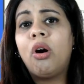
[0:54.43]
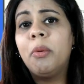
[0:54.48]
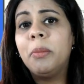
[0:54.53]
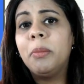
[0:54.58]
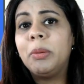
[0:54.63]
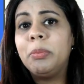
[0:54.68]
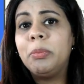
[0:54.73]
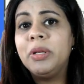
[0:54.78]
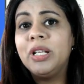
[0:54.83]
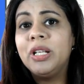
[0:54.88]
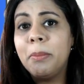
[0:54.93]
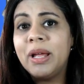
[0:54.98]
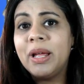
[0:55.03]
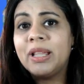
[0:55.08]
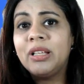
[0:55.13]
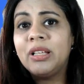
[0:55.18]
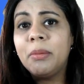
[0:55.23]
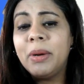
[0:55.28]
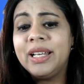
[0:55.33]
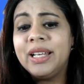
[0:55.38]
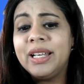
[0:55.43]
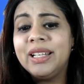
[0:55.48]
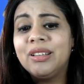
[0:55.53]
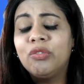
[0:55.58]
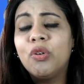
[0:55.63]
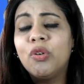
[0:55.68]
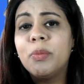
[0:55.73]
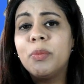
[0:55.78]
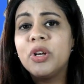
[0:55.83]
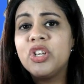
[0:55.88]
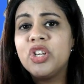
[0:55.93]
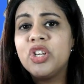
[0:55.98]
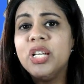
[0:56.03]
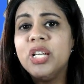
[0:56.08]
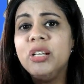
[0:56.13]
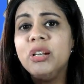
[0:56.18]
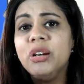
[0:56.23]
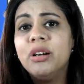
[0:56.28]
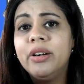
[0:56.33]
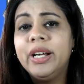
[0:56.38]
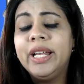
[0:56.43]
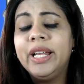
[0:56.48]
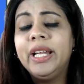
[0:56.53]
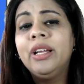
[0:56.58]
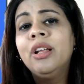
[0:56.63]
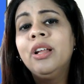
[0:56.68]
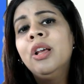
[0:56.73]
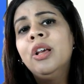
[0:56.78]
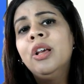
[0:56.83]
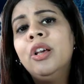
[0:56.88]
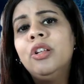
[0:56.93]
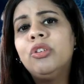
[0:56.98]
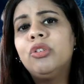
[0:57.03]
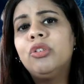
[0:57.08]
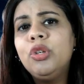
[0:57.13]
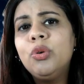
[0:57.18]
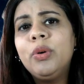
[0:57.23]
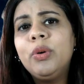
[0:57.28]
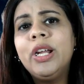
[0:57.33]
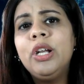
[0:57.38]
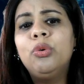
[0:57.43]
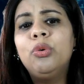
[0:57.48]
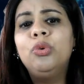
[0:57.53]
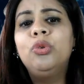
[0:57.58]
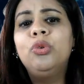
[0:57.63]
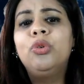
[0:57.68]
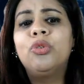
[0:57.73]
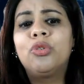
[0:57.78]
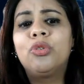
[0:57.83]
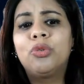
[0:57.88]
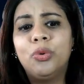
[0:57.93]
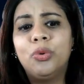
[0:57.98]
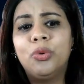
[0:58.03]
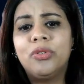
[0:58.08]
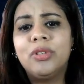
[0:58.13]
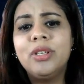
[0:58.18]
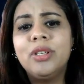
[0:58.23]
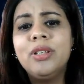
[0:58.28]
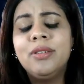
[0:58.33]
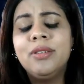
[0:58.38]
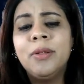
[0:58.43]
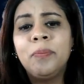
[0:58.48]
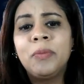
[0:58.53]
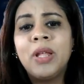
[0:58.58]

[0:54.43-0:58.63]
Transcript: maybe the mathematics for machine learning. So you can do those courses.